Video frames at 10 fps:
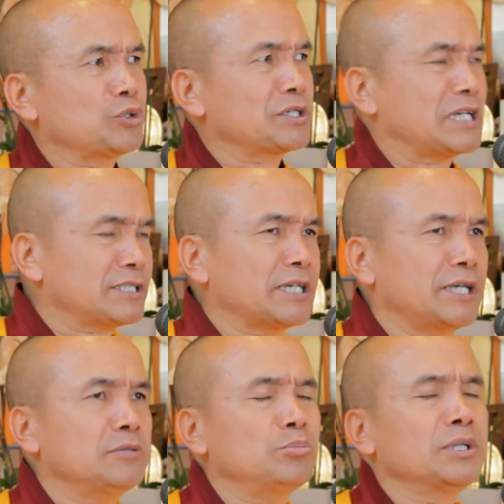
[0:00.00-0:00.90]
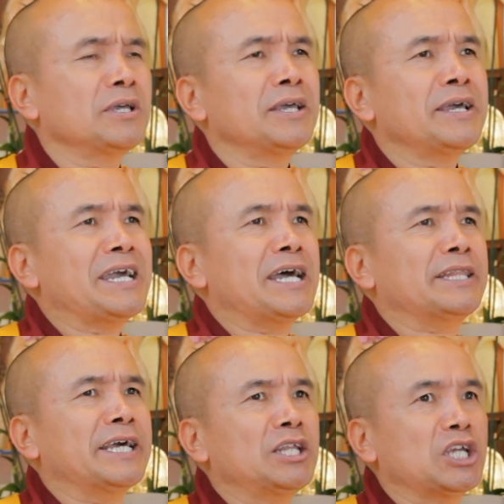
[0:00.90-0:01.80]
gushing in, and
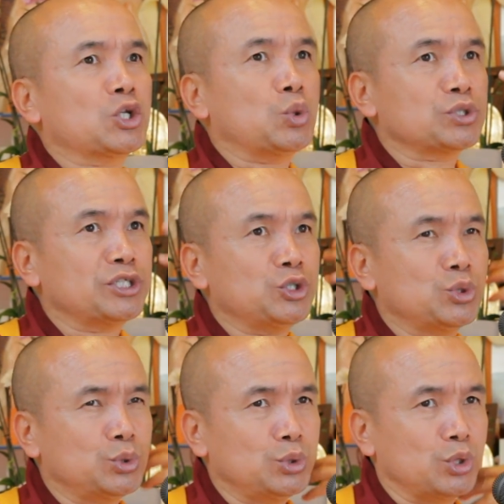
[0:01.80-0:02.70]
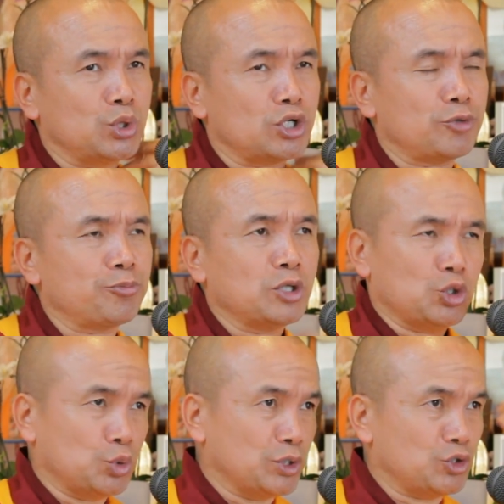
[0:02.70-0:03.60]
then it goes into your
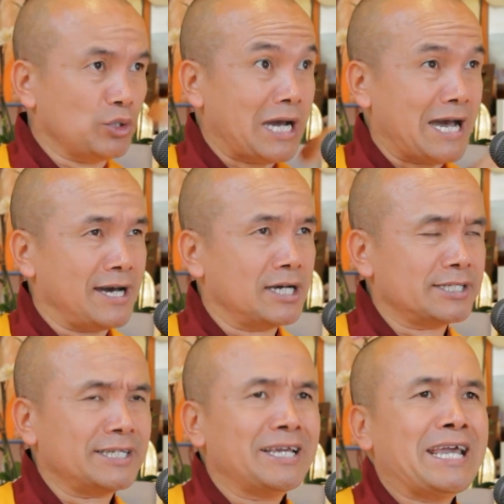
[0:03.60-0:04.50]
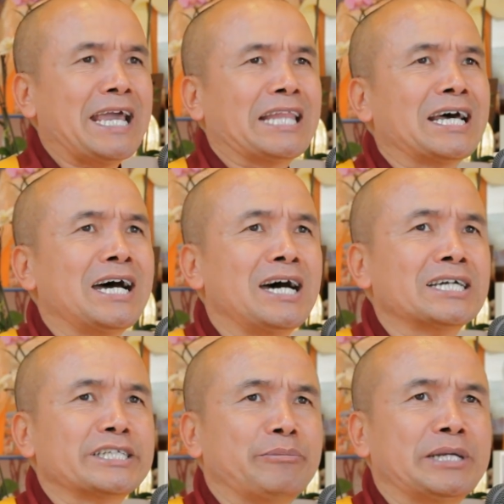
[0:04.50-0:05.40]
towards your heart. At the
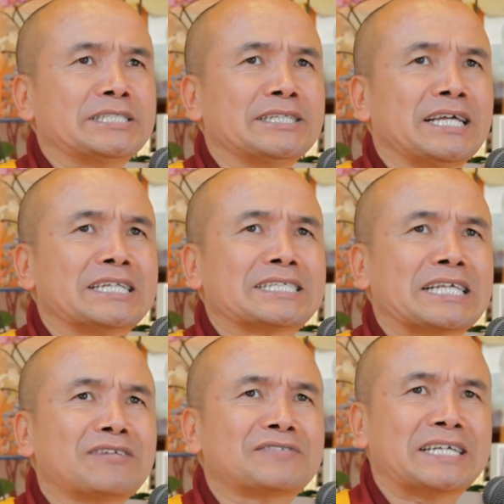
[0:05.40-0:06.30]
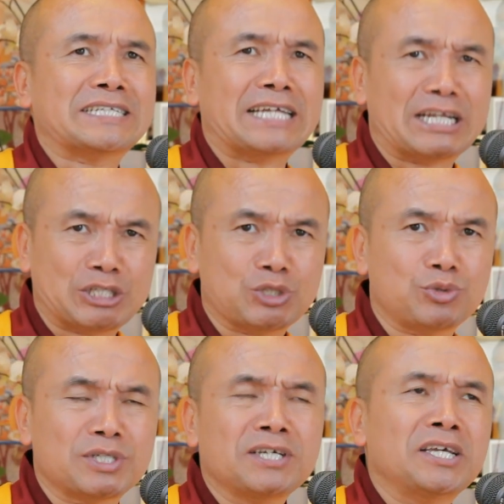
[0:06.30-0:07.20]
heart, imagine that the self-centered
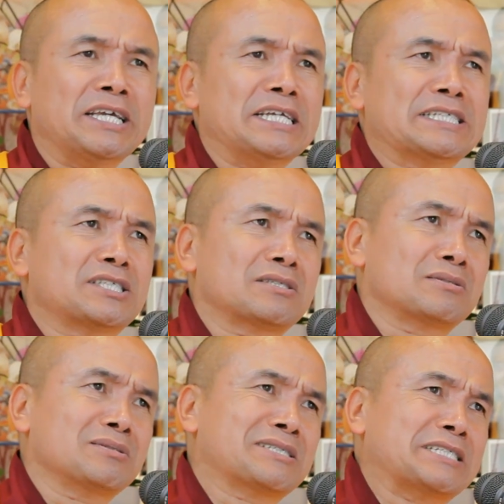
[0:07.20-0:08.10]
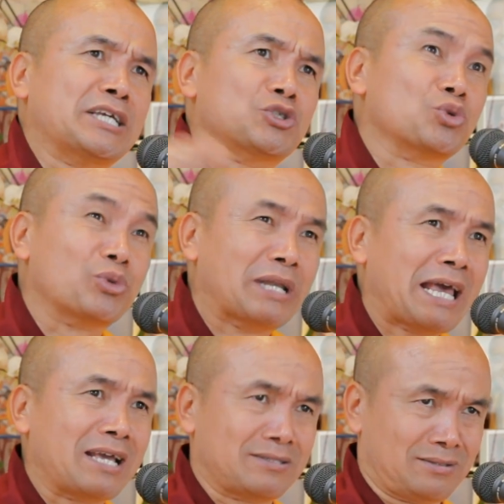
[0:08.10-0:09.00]
attitude is staying so
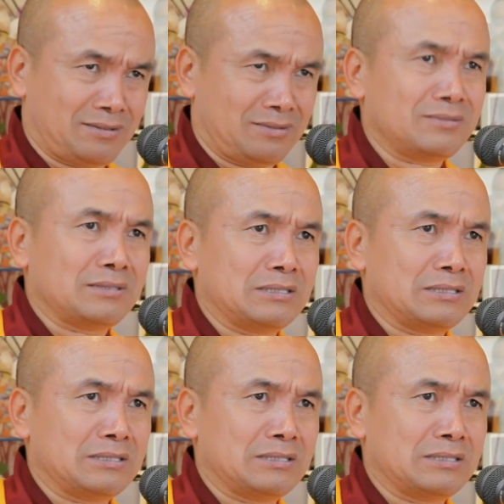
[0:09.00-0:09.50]
relaxed.